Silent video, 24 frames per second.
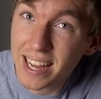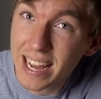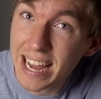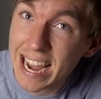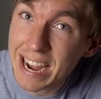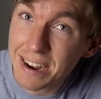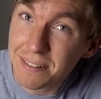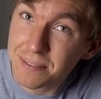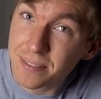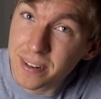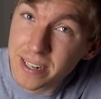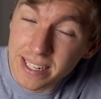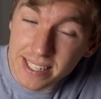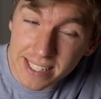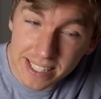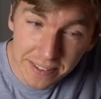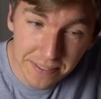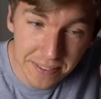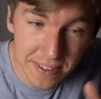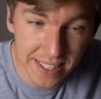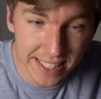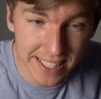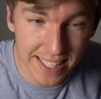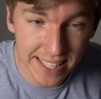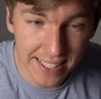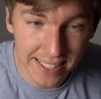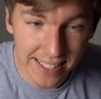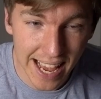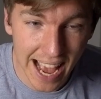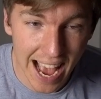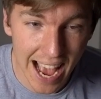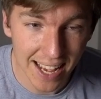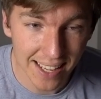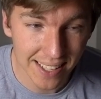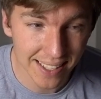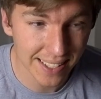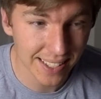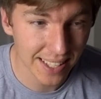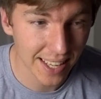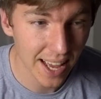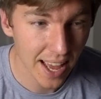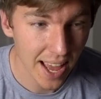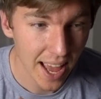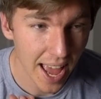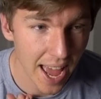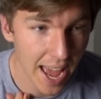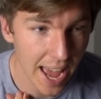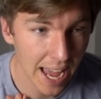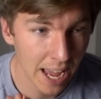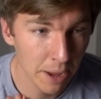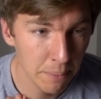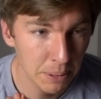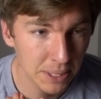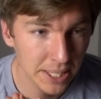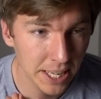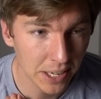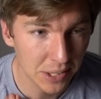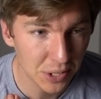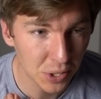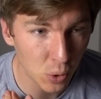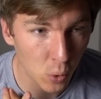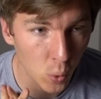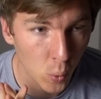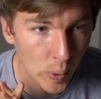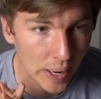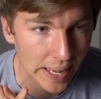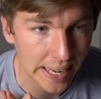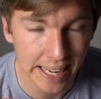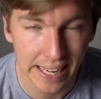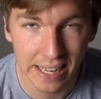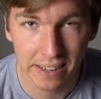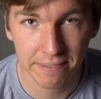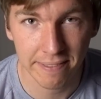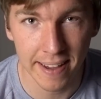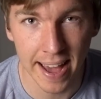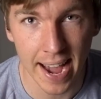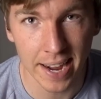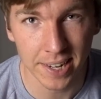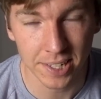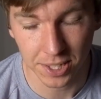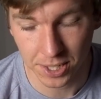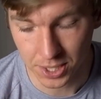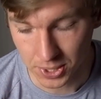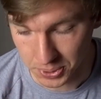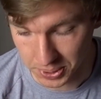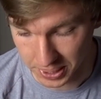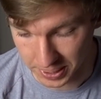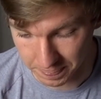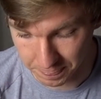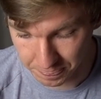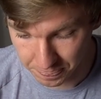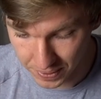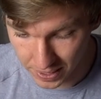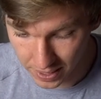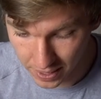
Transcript: every different disc has a potential winning factor to it.